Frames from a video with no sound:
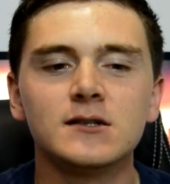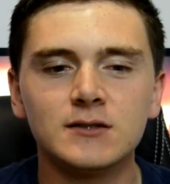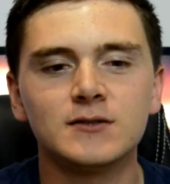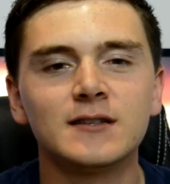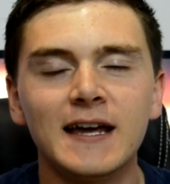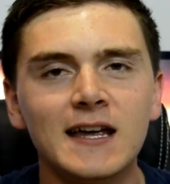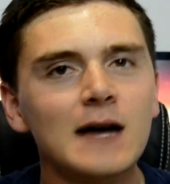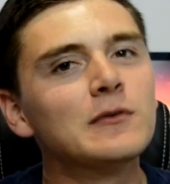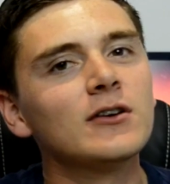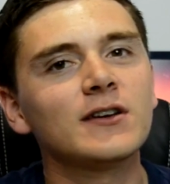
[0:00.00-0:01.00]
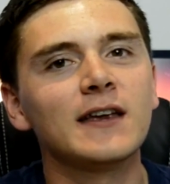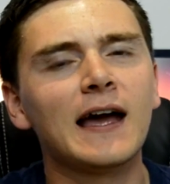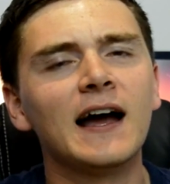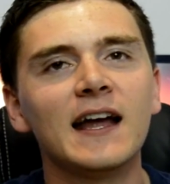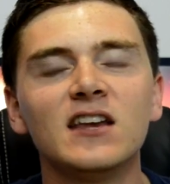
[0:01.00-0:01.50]
So today I'm looking
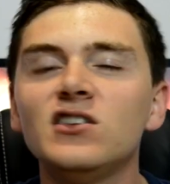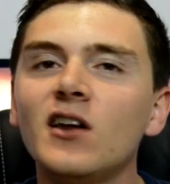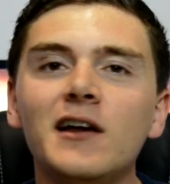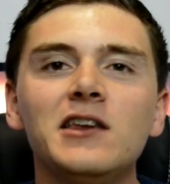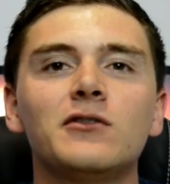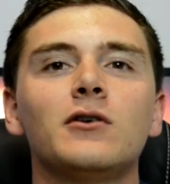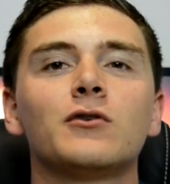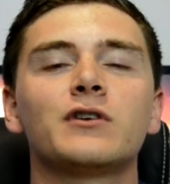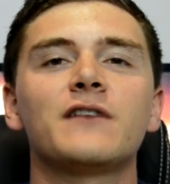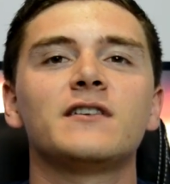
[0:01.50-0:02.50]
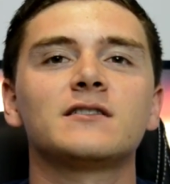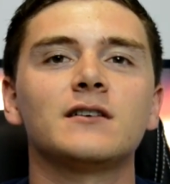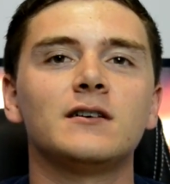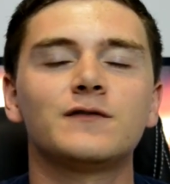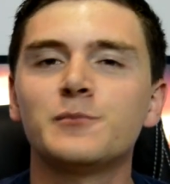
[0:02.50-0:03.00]
at a 9-year-old graphics
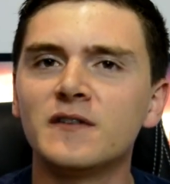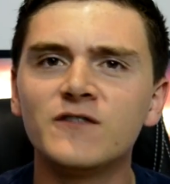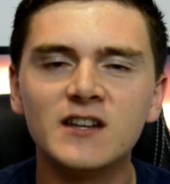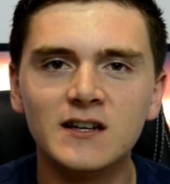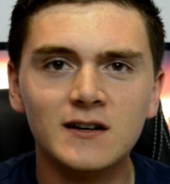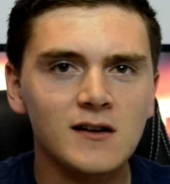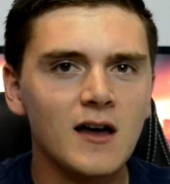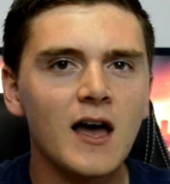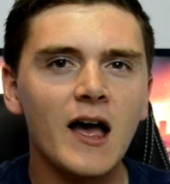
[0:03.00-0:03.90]
card from Nvidia